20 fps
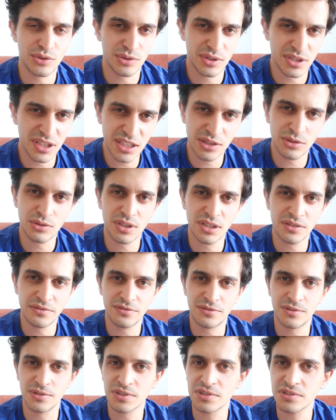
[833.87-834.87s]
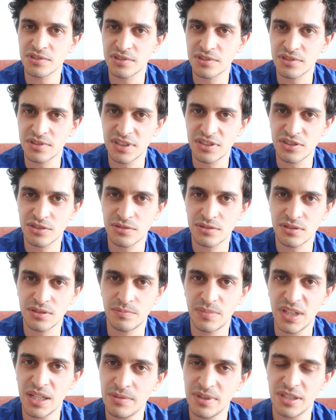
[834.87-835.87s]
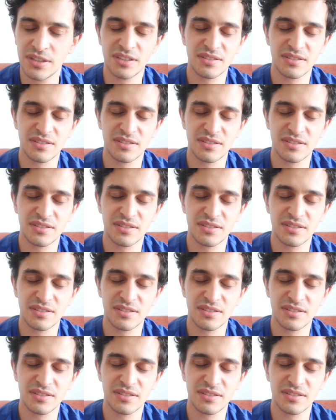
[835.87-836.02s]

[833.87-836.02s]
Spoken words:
You need to give full concentration to the baby,